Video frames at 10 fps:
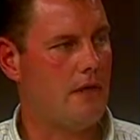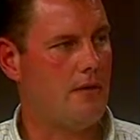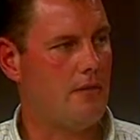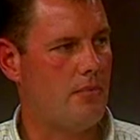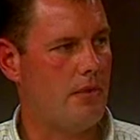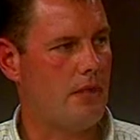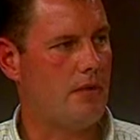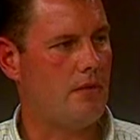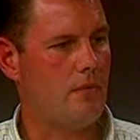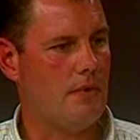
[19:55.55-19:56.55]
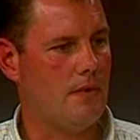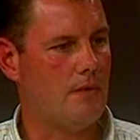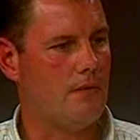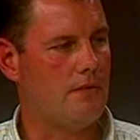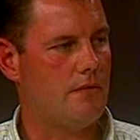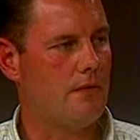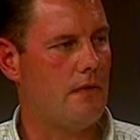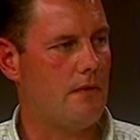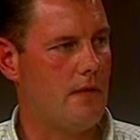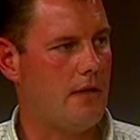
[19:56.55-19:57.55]
The brick and windows and
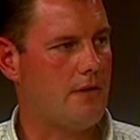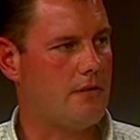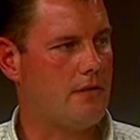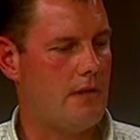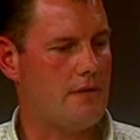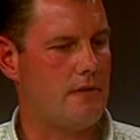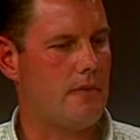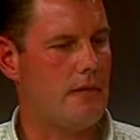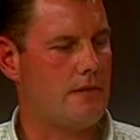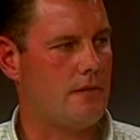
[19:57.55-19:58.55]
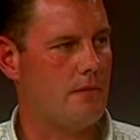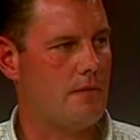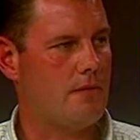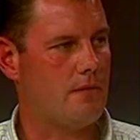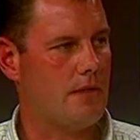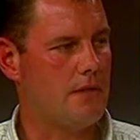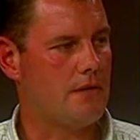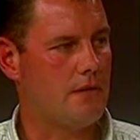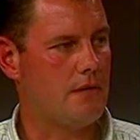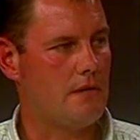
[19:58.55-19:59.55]
all that, it tries to match the original mansion.